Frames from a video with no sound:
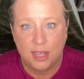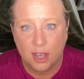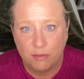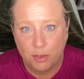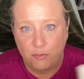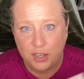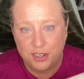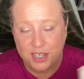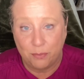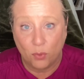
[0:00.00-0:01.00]
of the
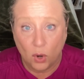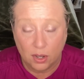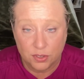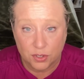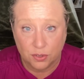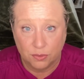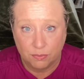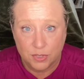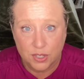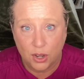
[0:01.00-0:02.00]
Fenty bronzer.
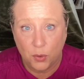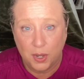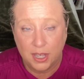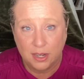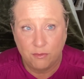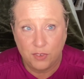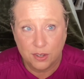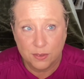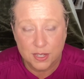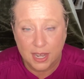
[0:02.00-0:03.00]
So it
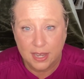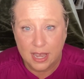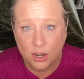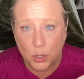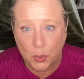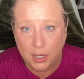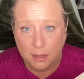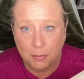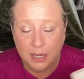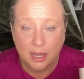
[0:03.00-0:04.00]
feels like a
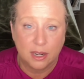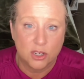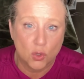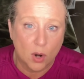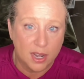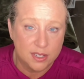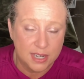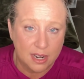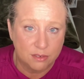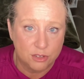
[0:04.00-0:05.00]
cream, but yet it dries
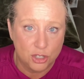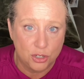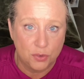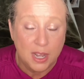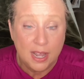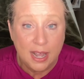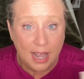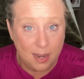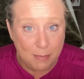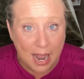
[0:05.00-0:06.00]
down to
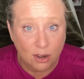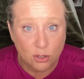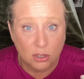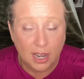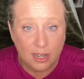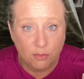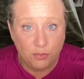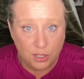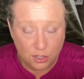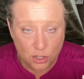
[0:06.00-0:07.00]
a powder-like
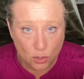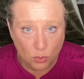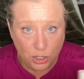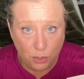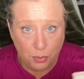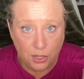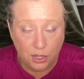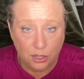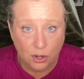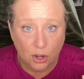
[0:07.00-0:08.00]
finish when you put
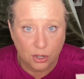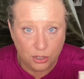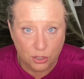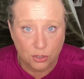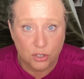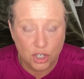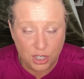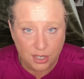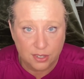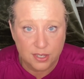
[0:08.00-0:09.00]
it on your
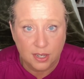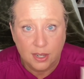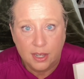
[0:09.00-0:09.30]
cheeks.